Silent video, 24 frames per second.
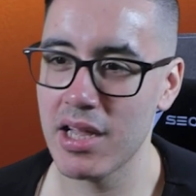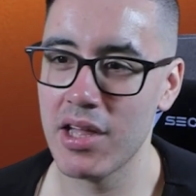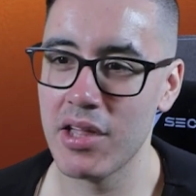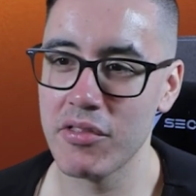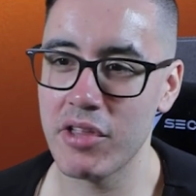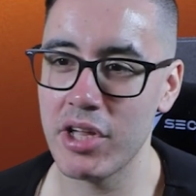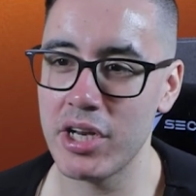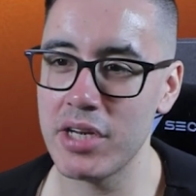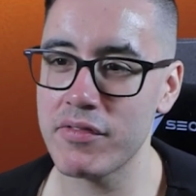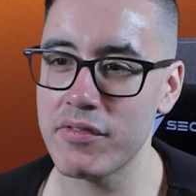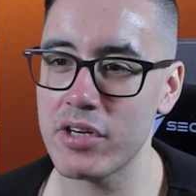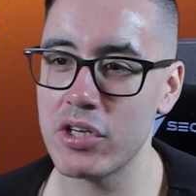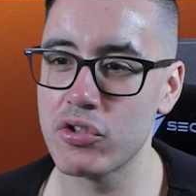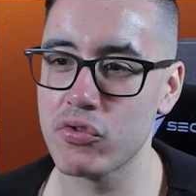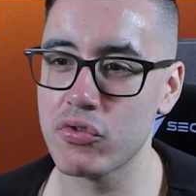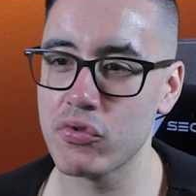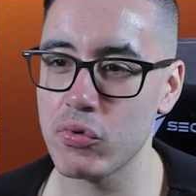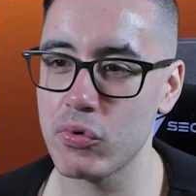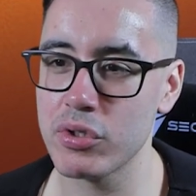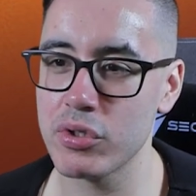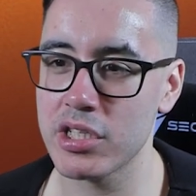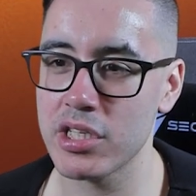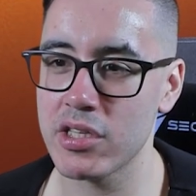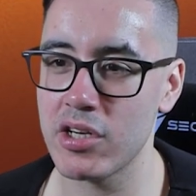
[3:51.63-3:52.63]
Then you've got
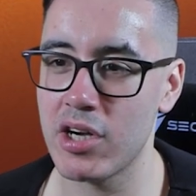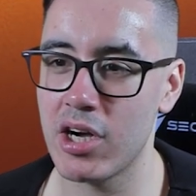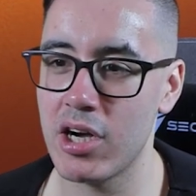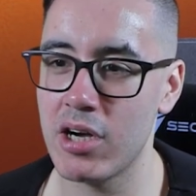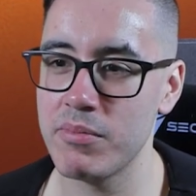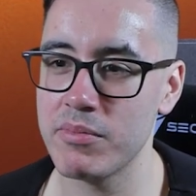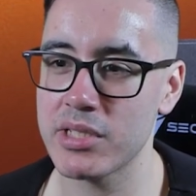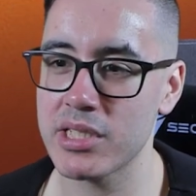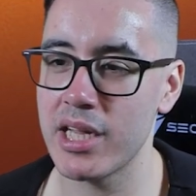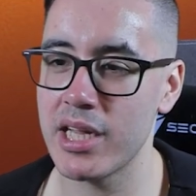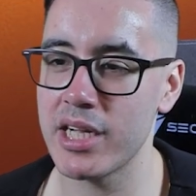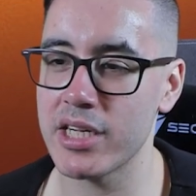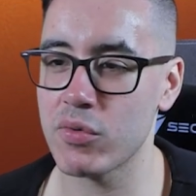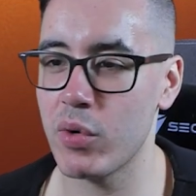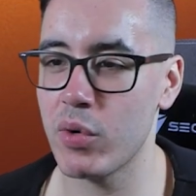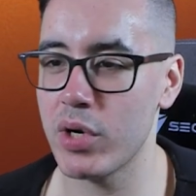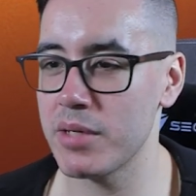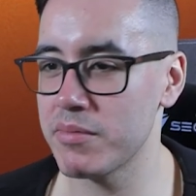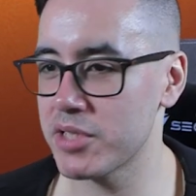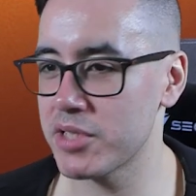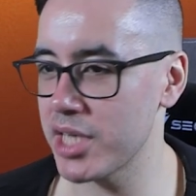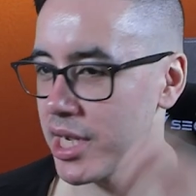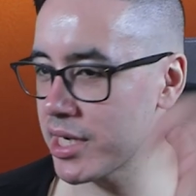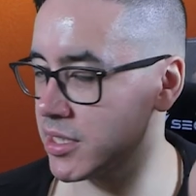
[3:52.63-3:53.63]
Drawn to the Hum. Select 1
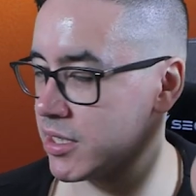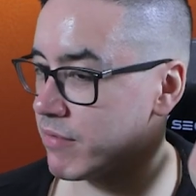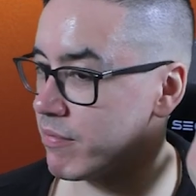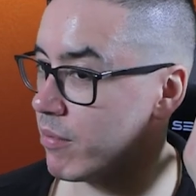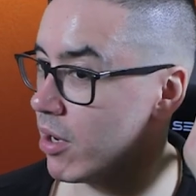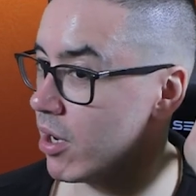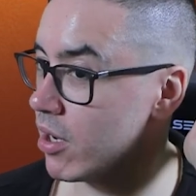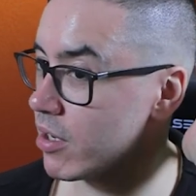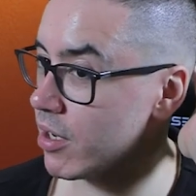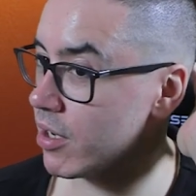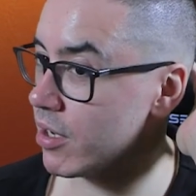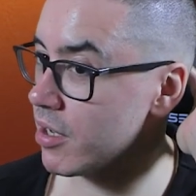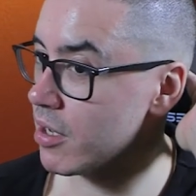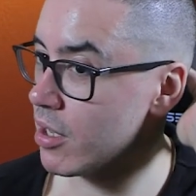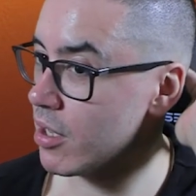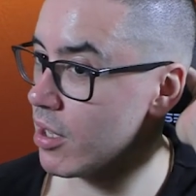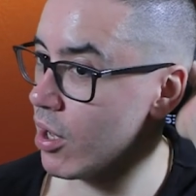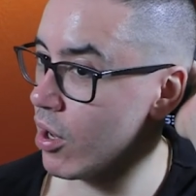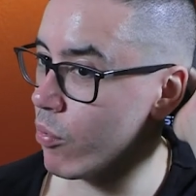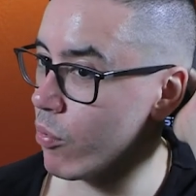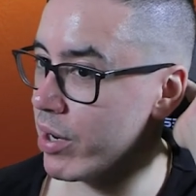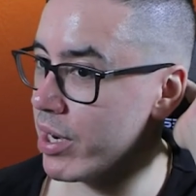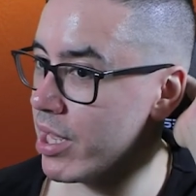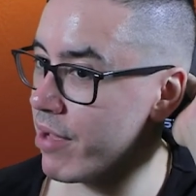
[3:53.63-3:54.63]
objective marker.
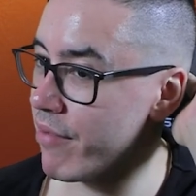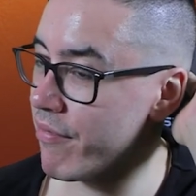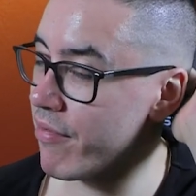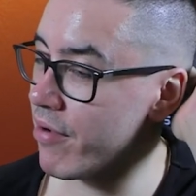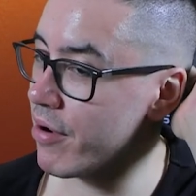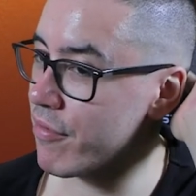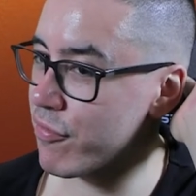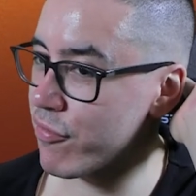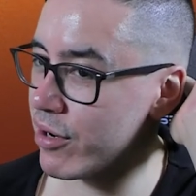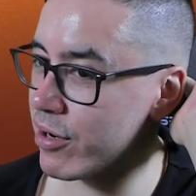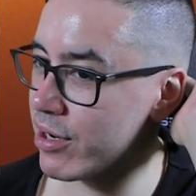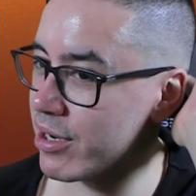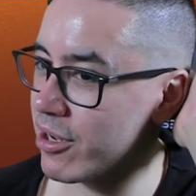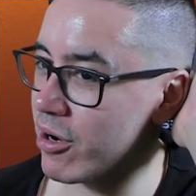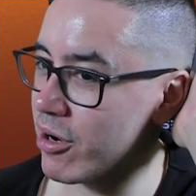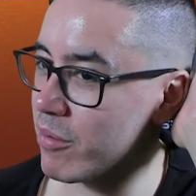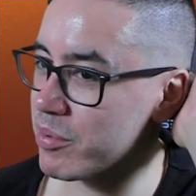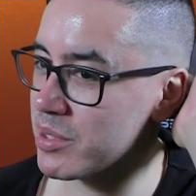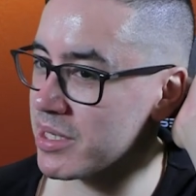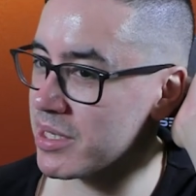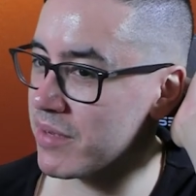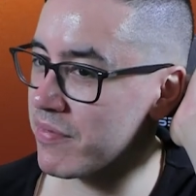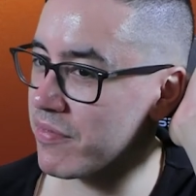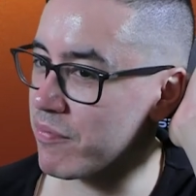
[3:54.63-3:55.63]
Whenever a friendly
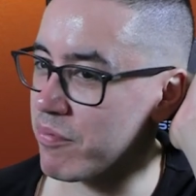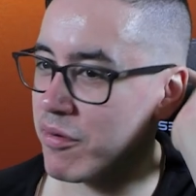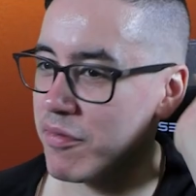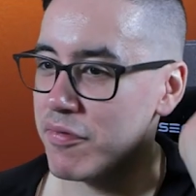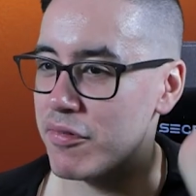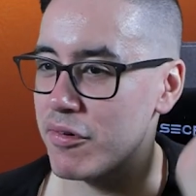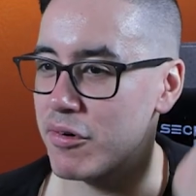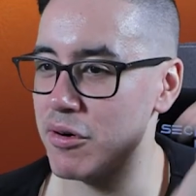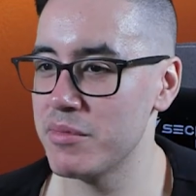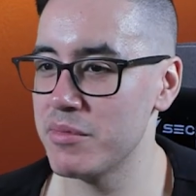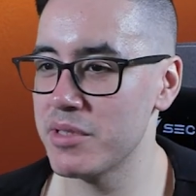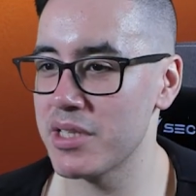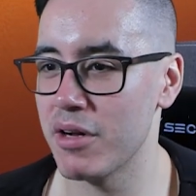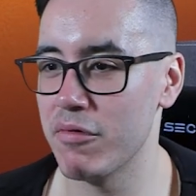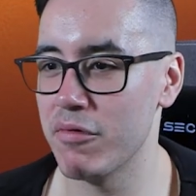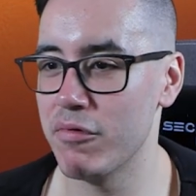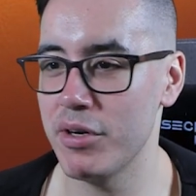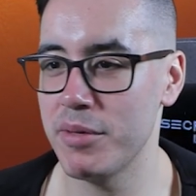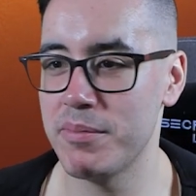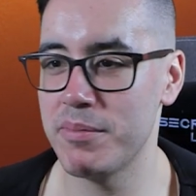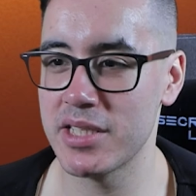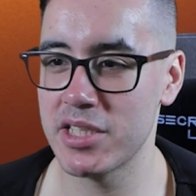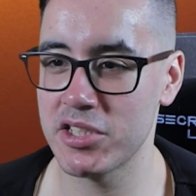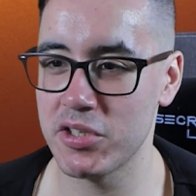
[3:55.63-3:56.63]
operative performs a
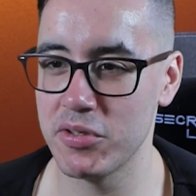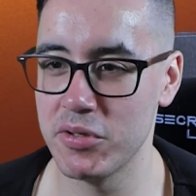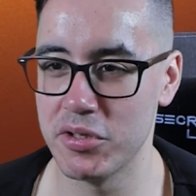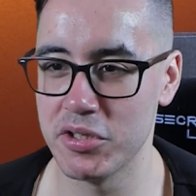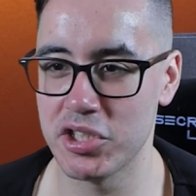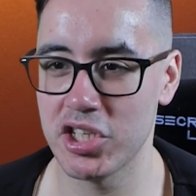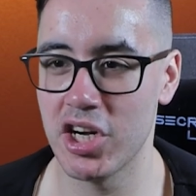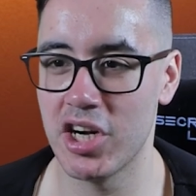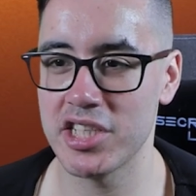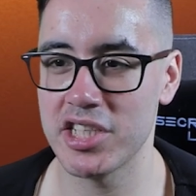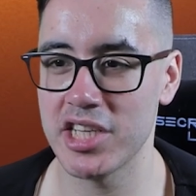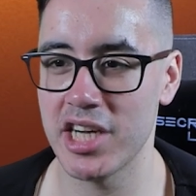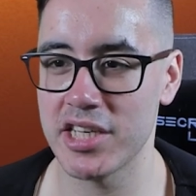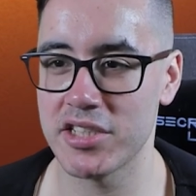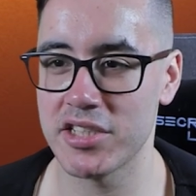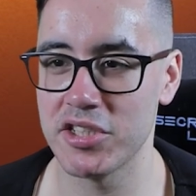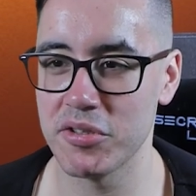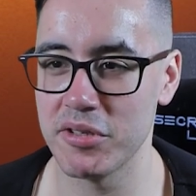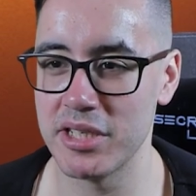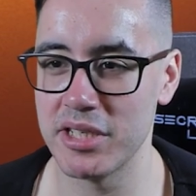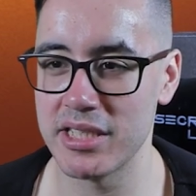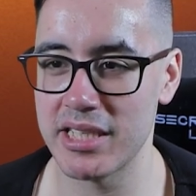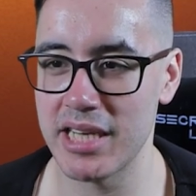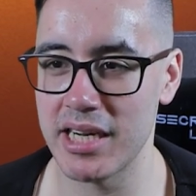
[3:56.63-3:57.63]
reposition or charge action
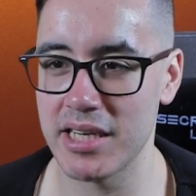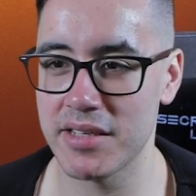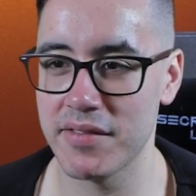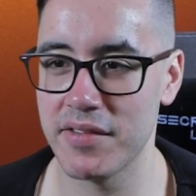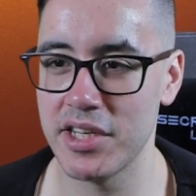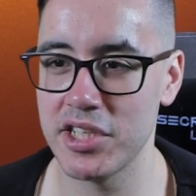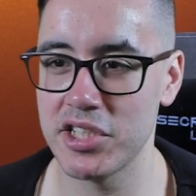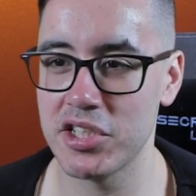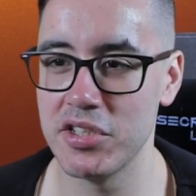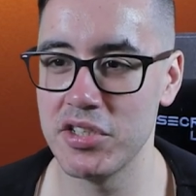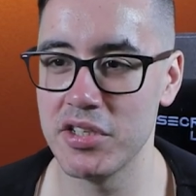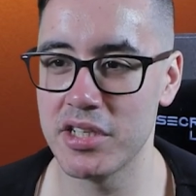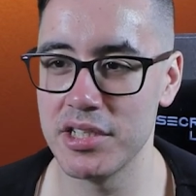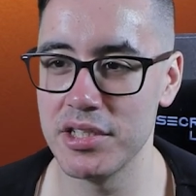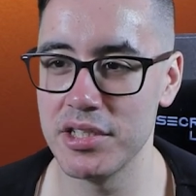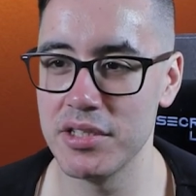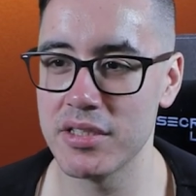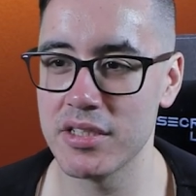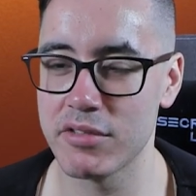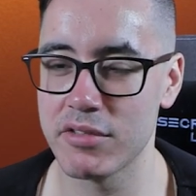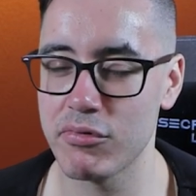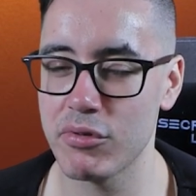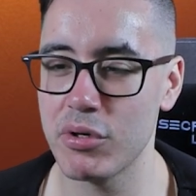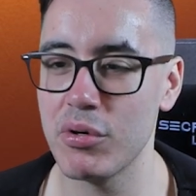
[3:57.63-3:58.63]
during this activation, you can use
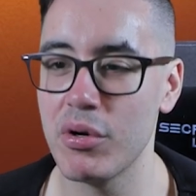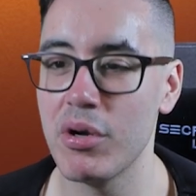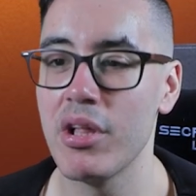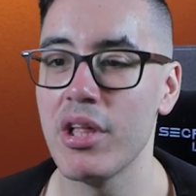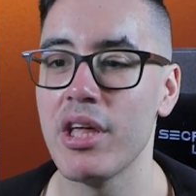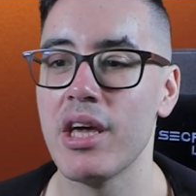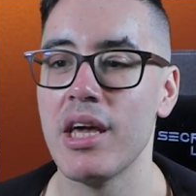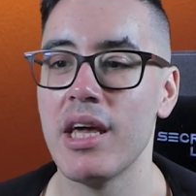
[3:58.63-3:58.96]
this rule.